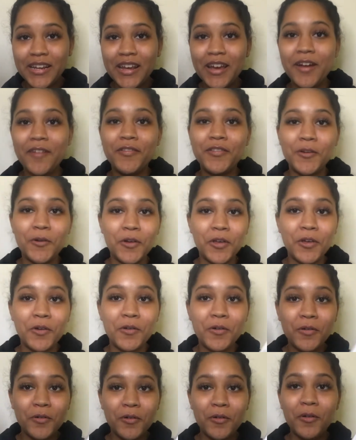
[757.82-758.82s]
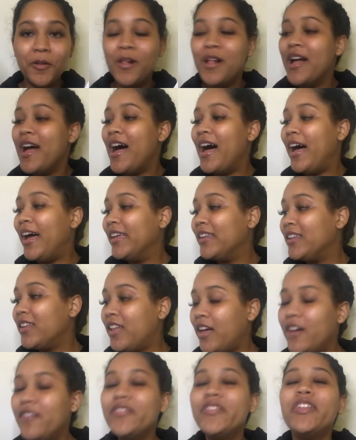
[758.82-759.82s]
Tokyo Ghoul. I
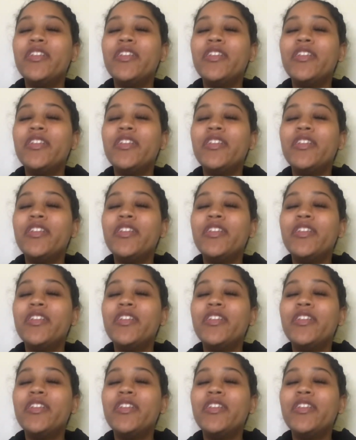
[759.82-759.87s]
loved